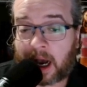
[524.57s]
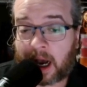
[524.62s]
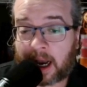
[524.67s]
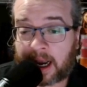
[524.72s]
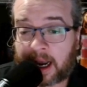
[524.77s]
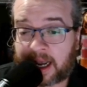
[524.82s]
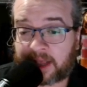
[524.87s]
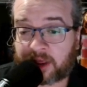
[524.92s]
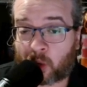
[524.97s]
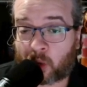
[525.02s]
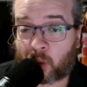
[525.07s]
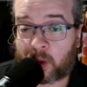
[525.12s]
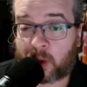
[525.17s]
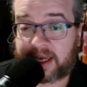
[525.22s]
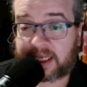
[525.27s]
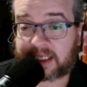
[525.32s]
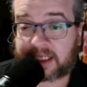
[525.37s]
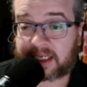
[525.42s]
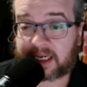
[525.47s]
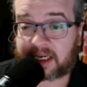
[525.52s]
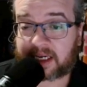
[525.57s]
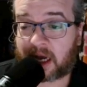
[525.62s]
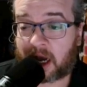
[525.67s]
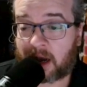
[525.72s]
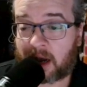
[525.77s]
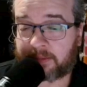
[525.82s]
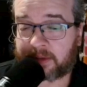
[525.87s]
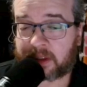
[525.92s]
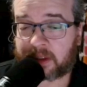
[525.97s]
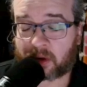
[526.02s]
in the weeks to
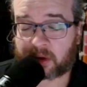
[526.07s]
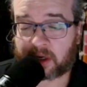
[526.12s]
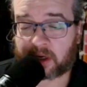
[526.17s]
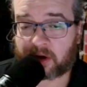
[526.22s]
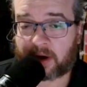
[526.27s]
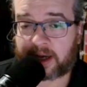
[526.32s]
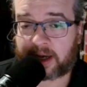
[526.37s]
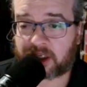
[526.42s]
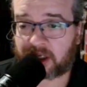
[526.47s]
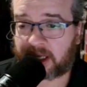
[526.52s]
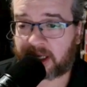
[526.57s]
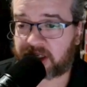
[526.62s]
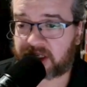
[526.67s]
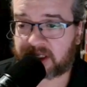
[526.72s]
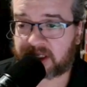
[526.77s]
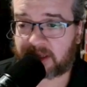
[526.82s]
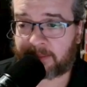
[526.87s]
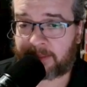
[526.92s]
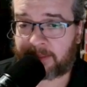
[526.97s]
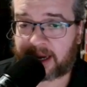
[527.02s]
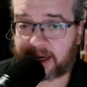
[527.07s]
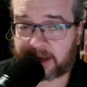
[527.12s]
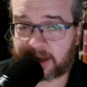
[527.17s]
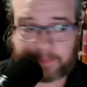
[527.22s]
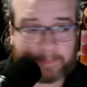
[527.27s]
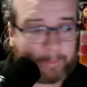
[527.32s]
come. So congratulations to Megan.